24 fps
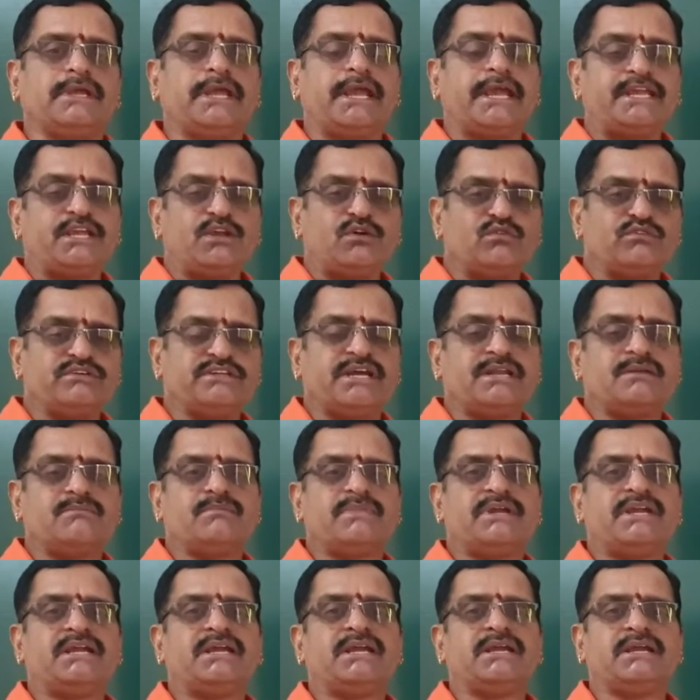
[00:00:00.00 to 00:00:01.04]
A
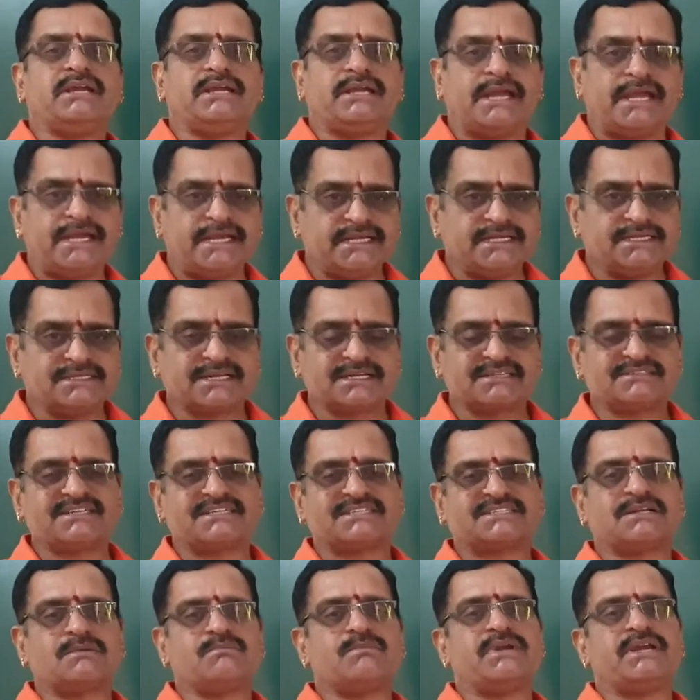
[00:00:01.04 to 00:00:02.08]
union B, A
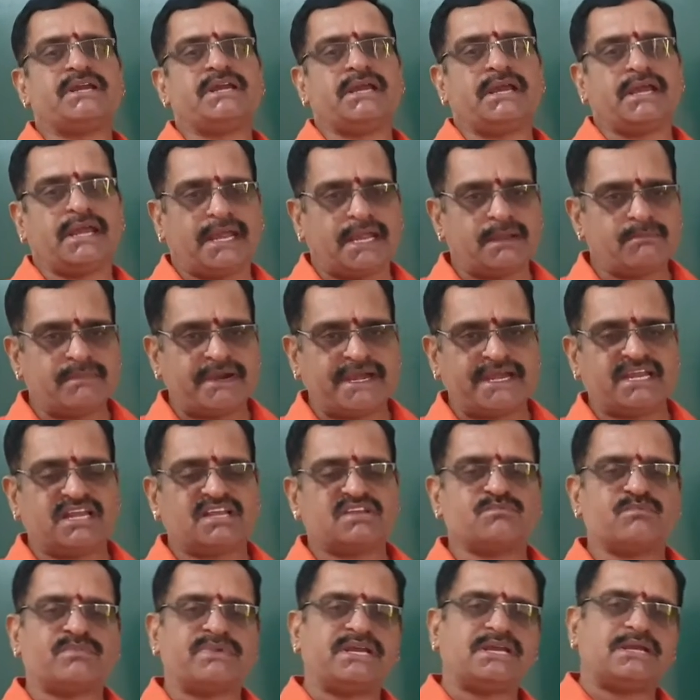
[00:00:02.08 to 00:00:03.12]
intersection B, A
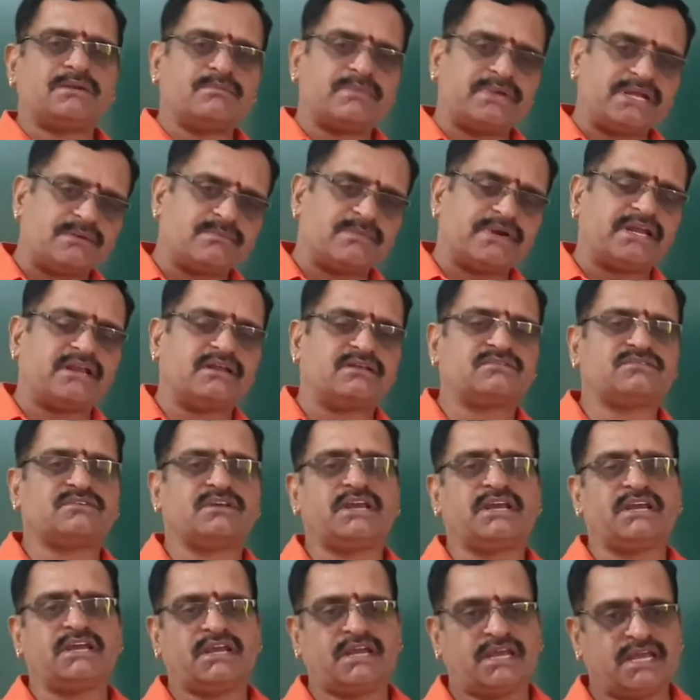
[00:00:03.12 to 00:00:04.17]
minus B, B minus
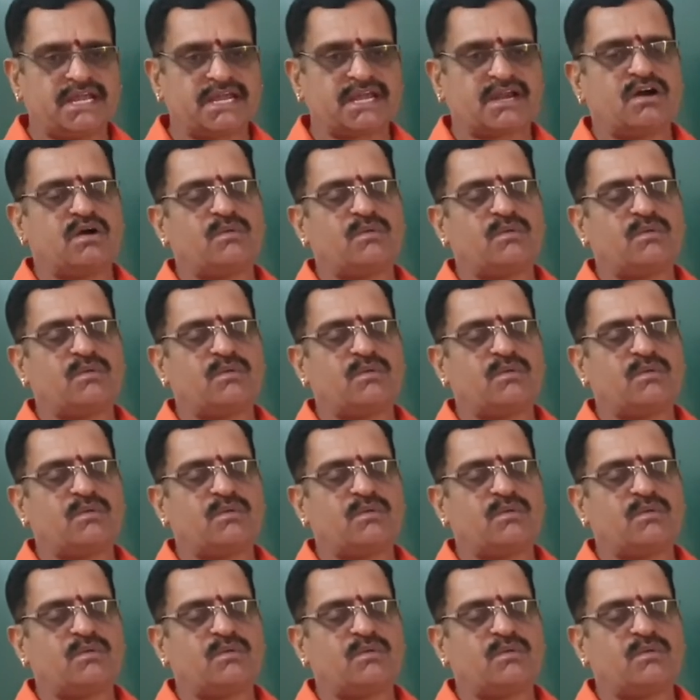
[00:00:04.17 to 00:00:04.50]
A